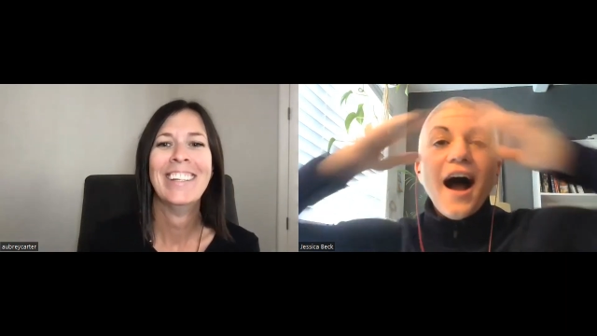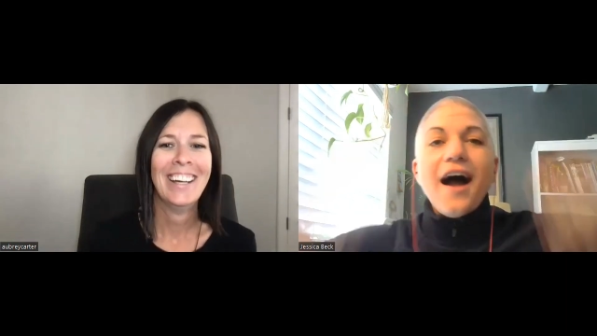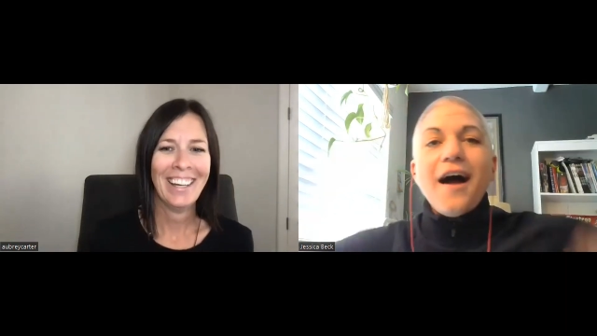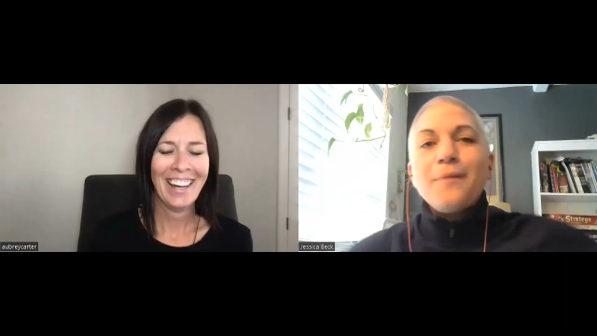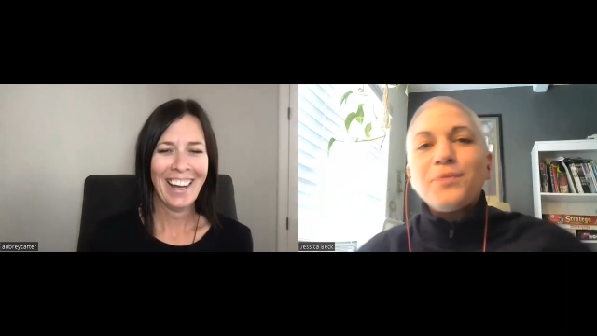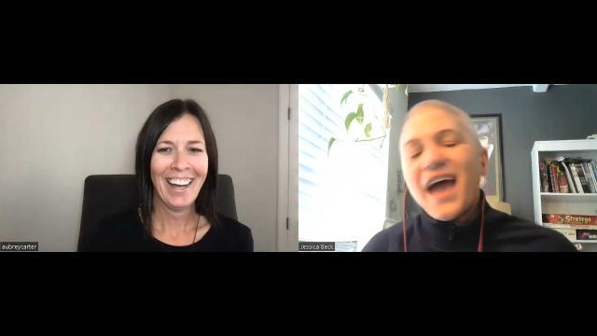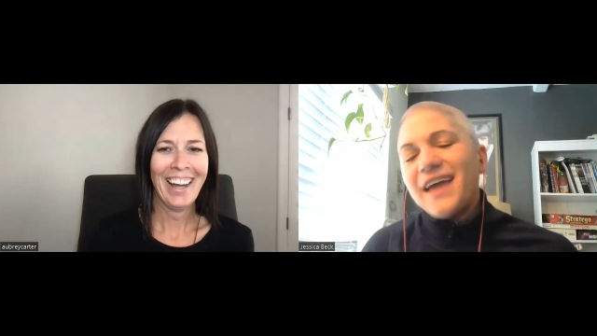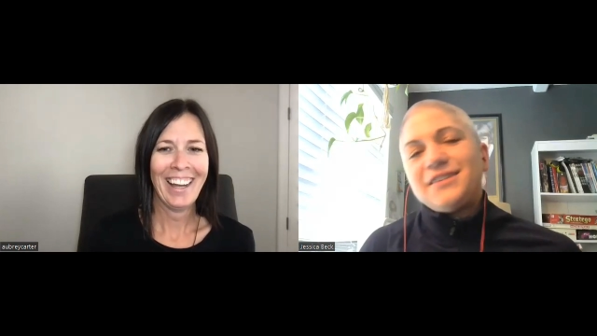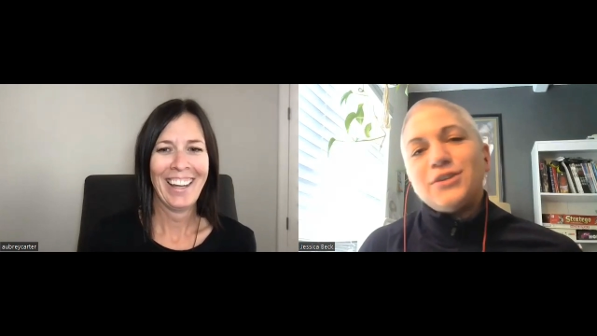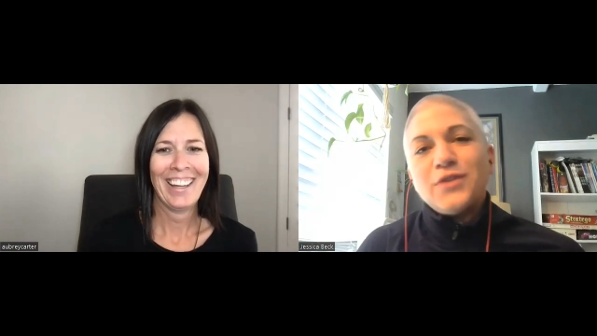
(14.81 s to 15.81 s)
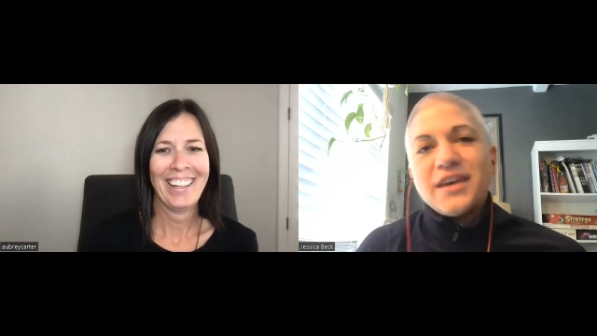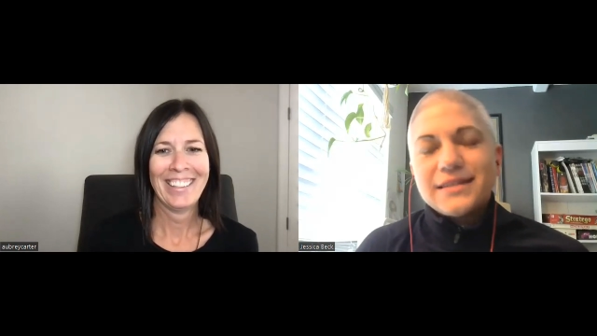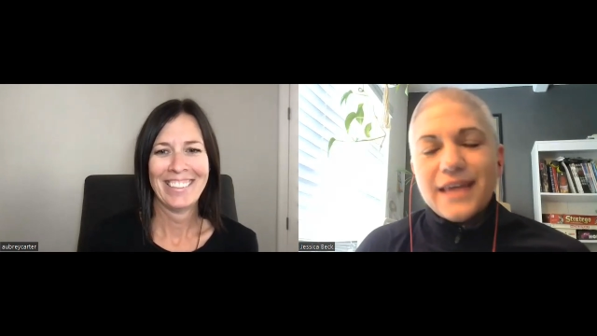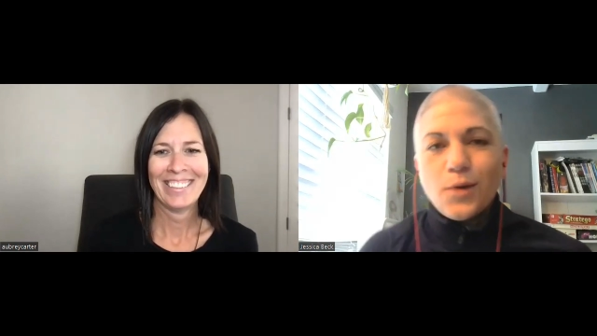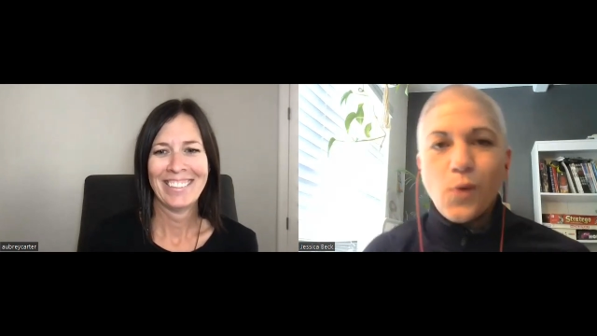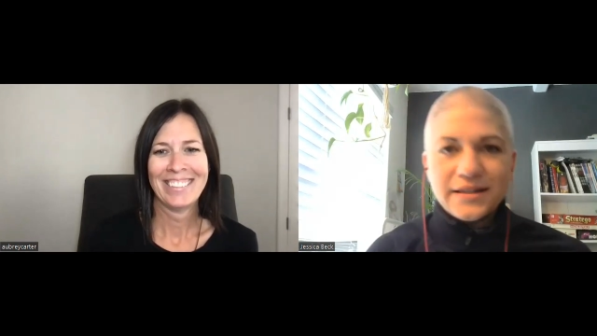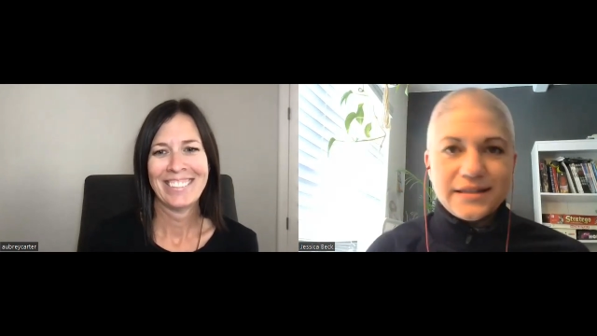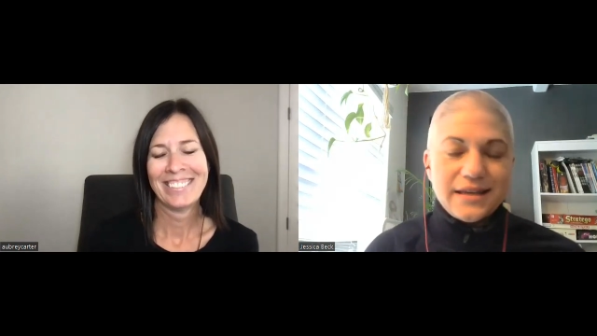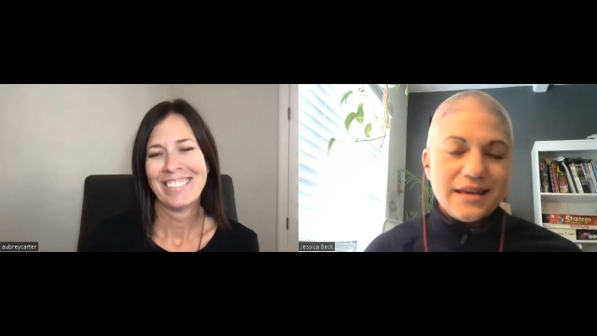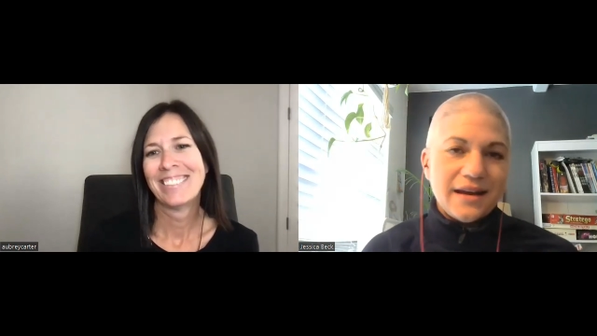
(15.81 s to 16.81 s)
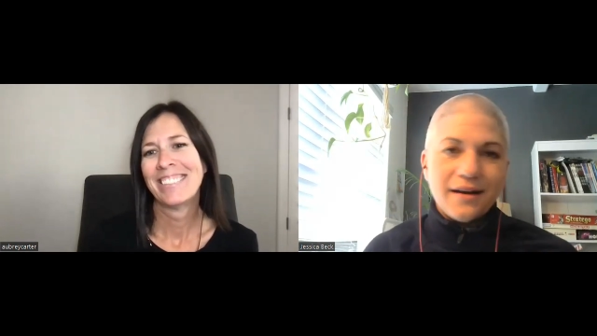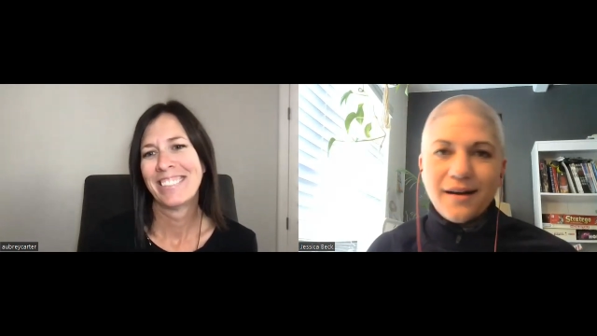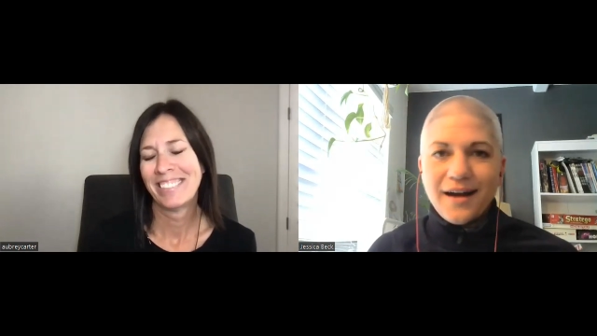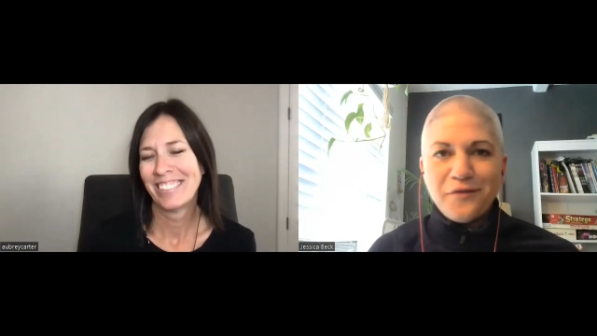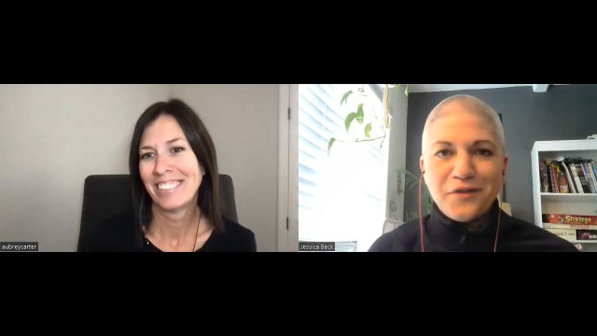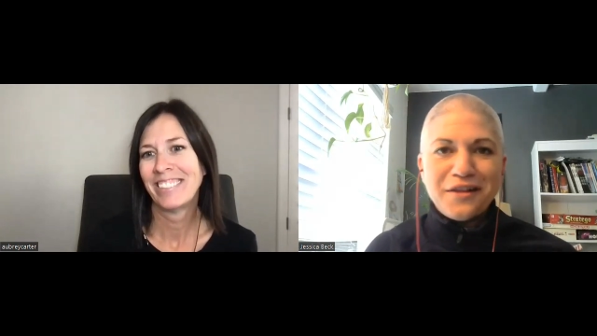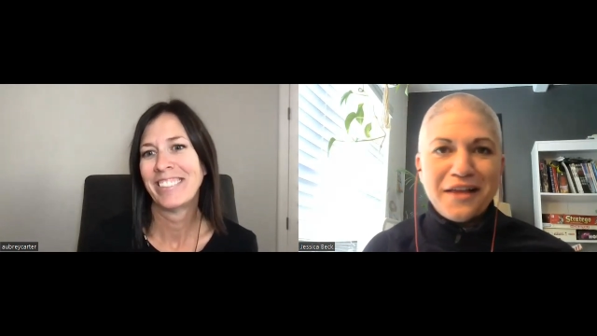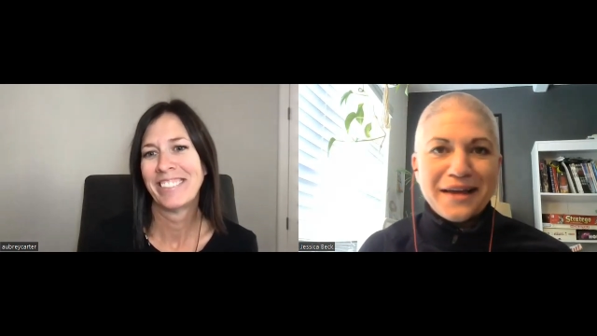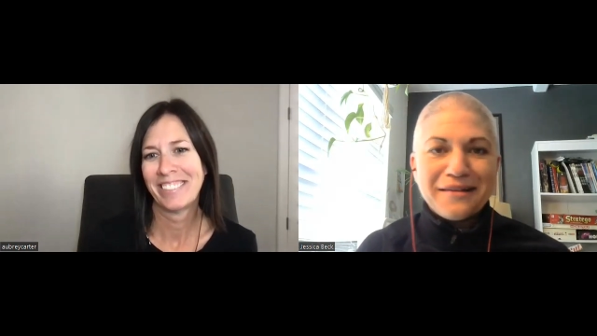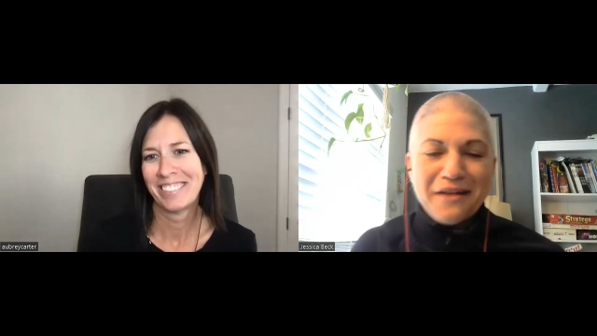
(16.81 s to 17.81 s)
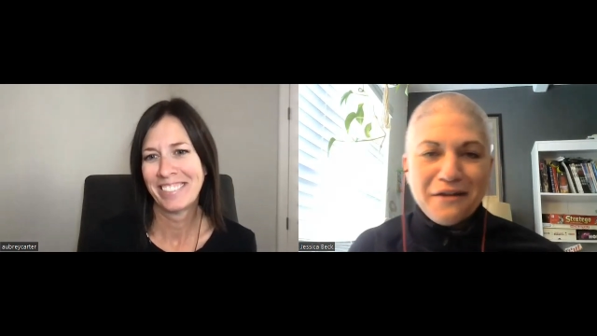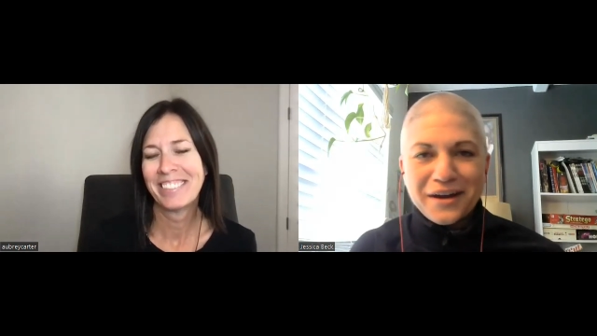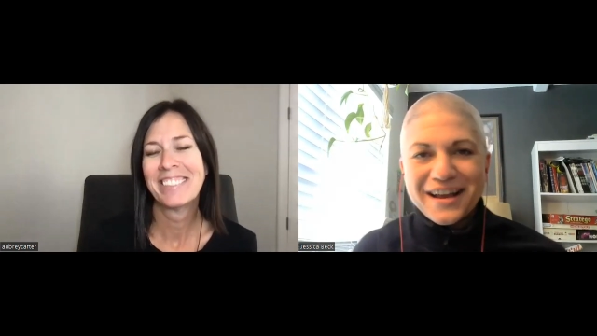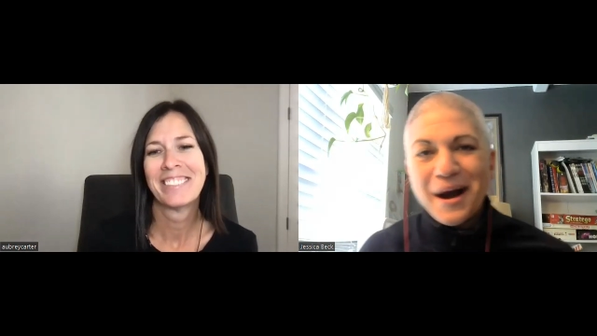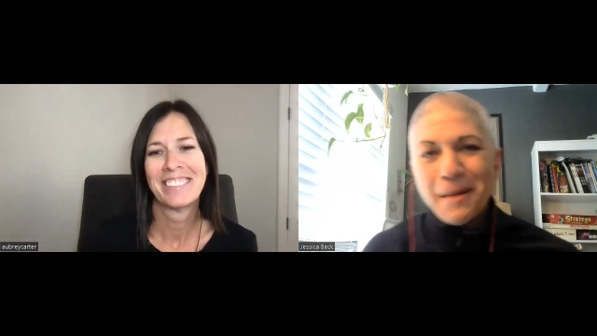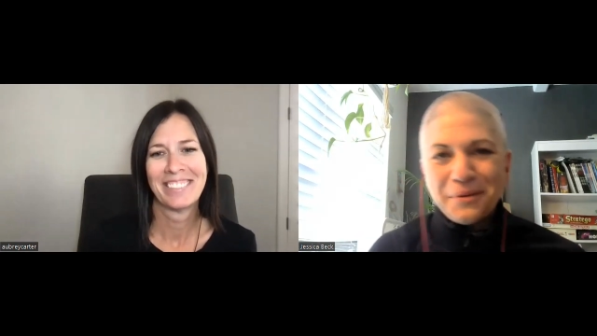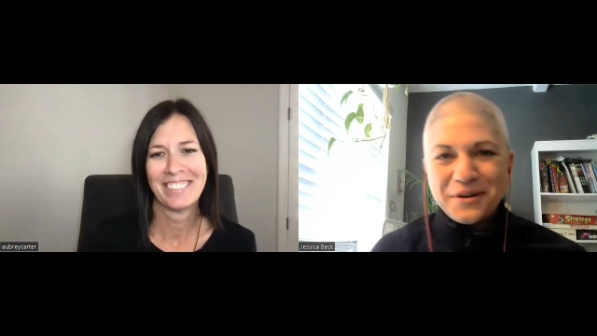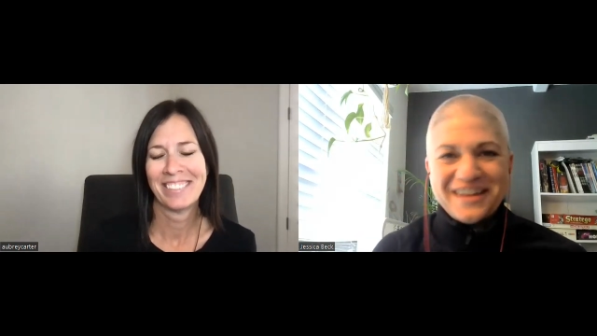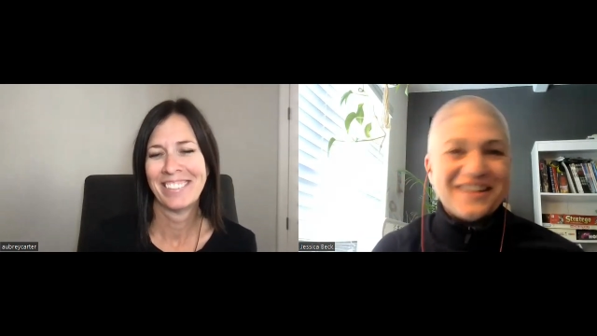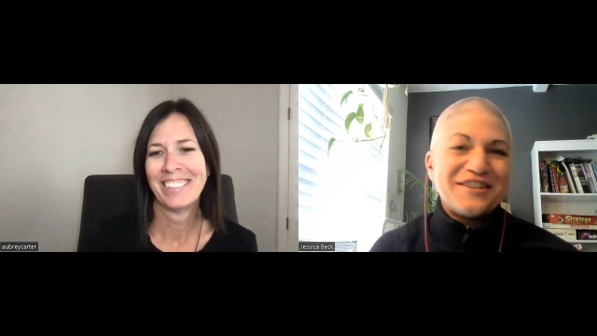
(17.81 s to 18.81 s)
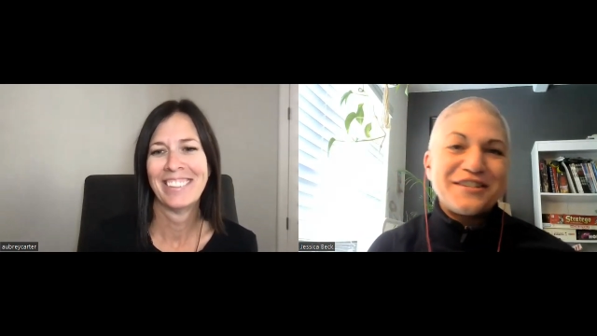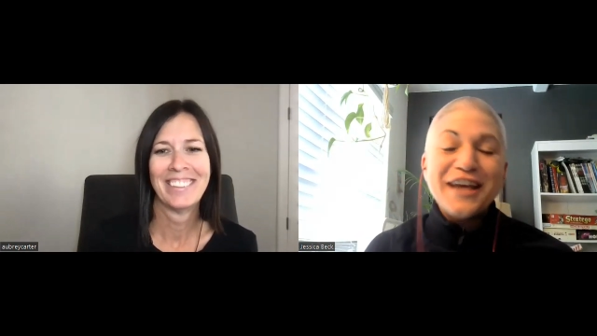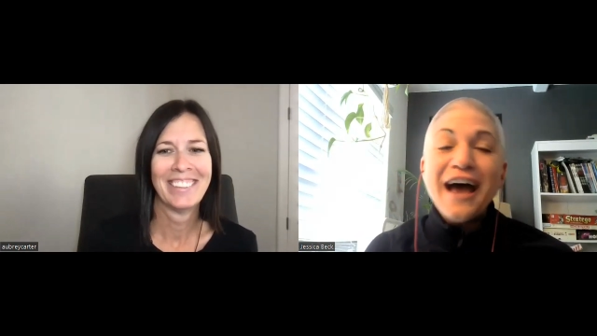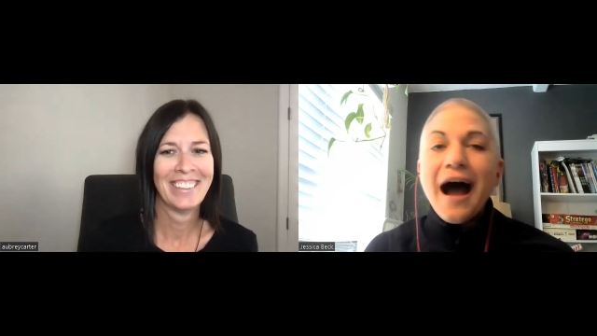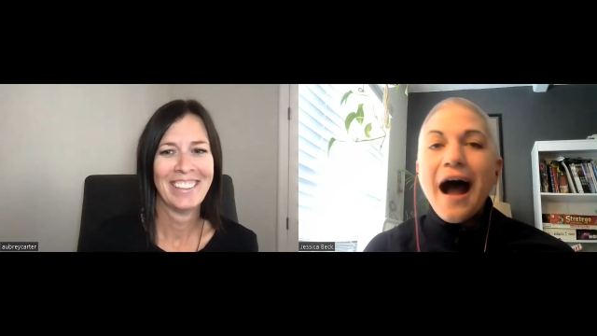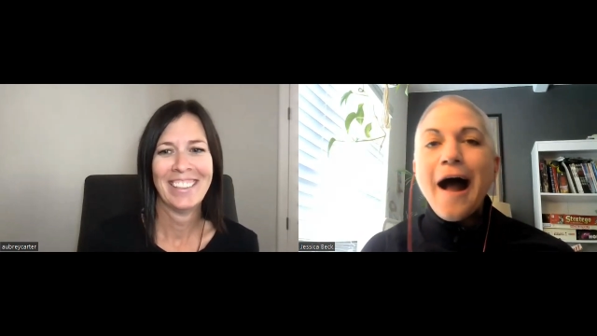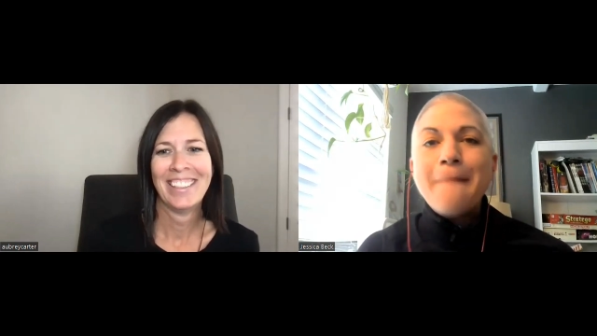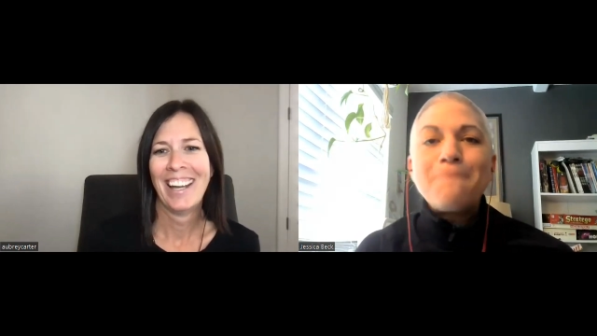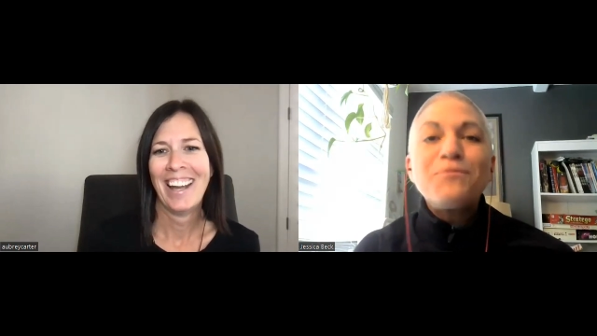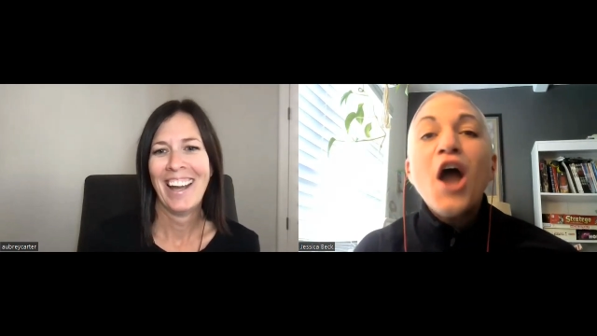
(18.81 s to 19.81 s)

Speaker 1: Um, I do this like once a year, I feel like, or every couple years. Um,